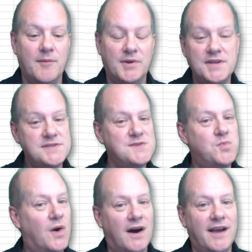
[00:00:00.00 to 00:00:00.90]
But this
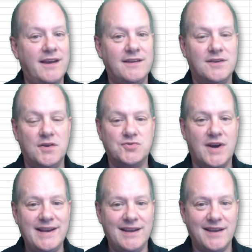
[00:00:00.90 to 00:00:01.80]
is why
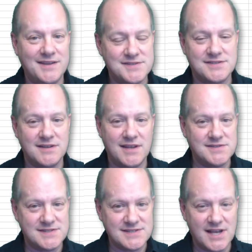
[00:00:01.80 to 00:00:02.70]
trading is
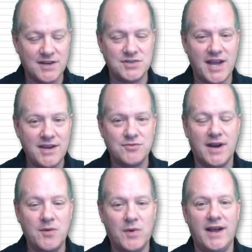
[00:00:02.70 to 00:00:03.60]
such a
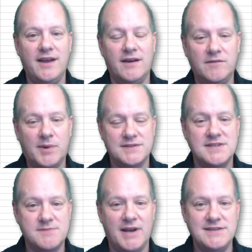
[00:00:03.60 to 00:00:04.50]
great way of
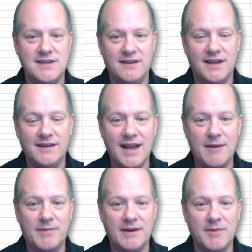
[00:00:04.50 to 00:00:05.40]
participating in
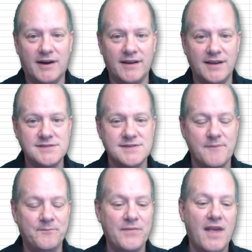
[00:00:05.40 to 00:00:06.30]
gambling markets.
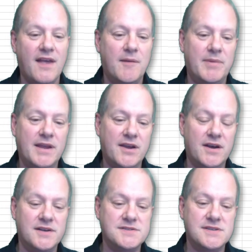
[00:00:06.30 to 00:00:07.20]

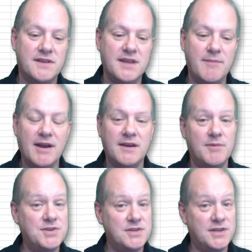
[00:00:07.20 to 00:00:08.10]
Because the amount of
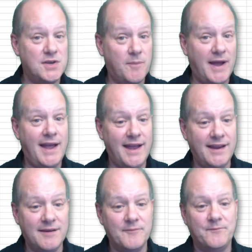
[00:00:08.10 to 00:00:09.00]
commission that you
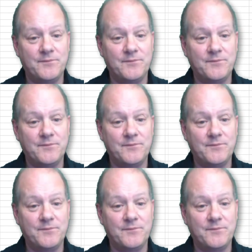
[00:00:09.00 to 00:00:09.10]
pay